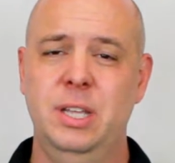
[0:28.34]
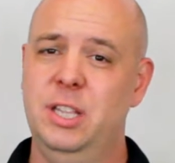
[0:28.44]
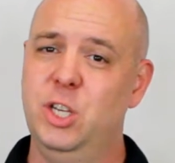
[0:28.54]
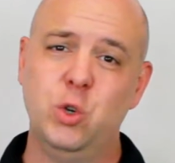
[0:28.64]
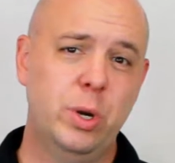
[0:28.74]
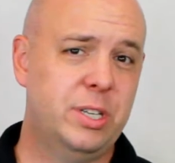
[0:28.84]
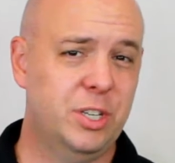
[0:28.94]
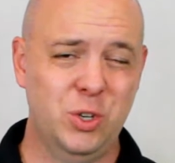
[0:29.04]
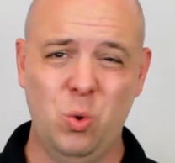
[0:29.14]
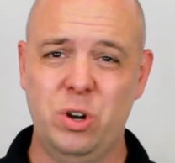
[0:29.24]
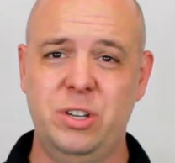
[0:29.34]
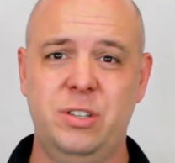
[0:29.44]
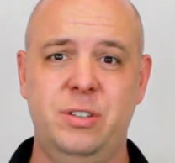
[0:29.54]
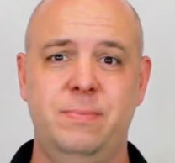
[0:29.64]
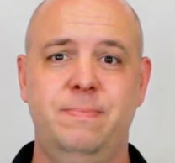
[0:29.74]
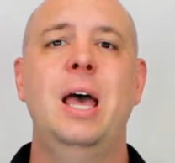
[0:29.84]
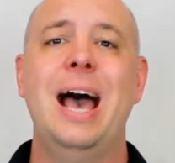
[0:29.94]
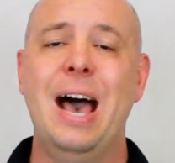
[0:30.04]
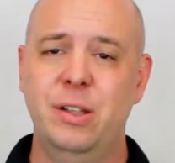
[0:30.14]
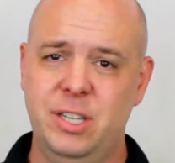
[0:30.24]
The choice is yours.
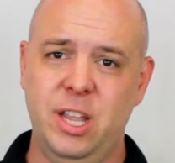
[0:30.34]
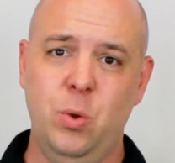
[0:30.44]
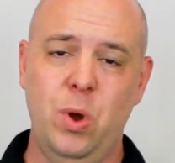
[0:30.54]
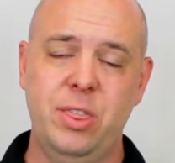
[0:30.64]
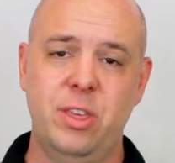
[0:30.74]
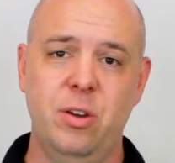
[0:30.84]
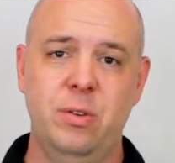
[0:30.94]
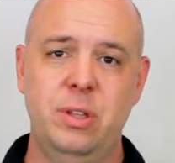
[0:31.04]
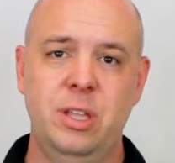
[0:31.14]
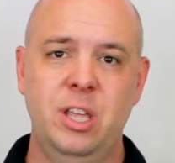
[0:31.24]
I'll tell you what though,